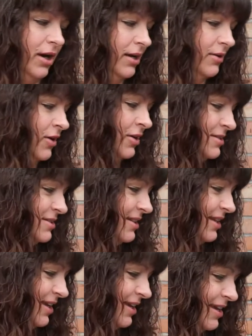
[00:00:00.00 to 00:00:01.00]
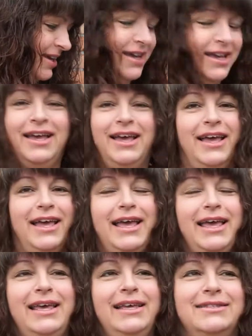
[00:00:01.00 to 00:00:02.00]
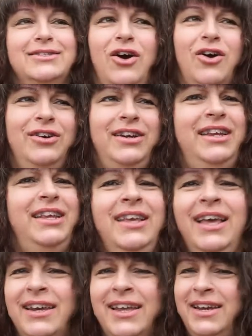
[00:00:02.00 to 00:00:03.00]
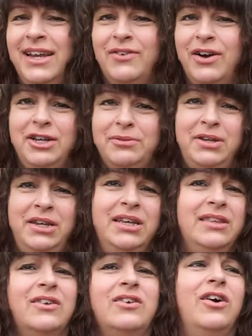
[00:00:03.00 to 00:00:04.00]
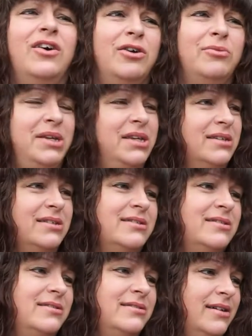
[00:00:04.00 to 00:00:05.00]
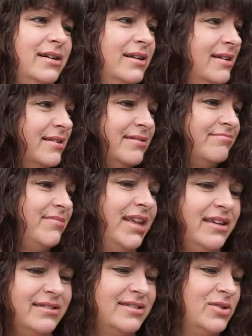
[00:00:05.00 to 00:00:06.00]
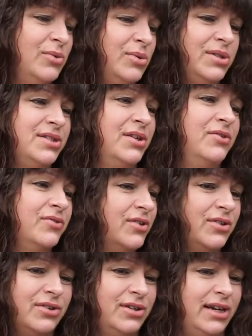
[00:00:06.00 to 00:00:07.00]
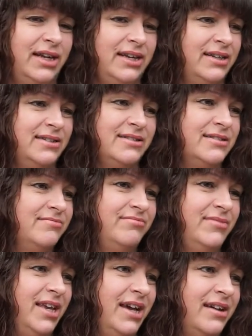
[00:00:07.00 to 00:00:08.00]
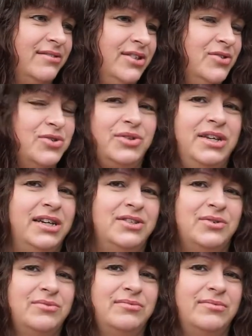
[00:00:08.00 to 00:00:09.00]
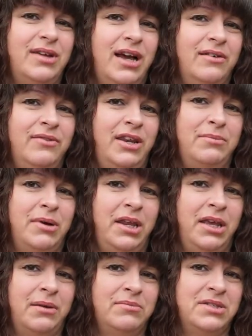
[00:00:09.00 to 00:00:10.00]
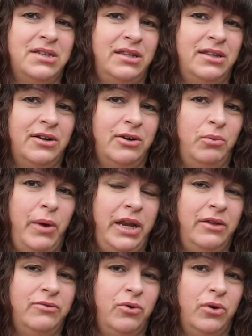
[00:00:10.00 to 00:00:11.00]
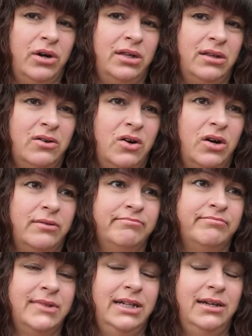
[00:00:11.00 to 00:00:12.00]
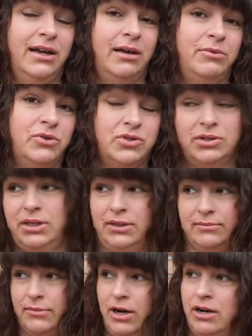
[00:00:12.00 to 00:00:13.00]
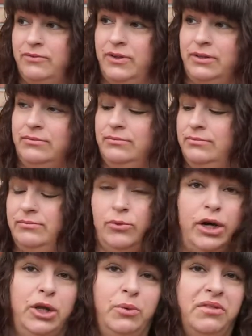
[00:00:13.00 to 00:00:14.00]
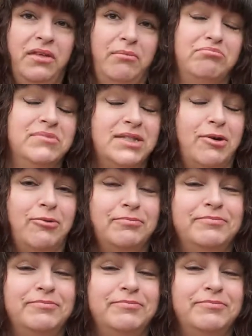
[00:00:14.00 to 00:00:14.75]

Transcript: and honestly, it's car knitting, and I never end up knitting in the car because like school is over, and yeah, usually I don't have anybody I'm sitting there and waiting for in the car. I'm usually off and running with them. So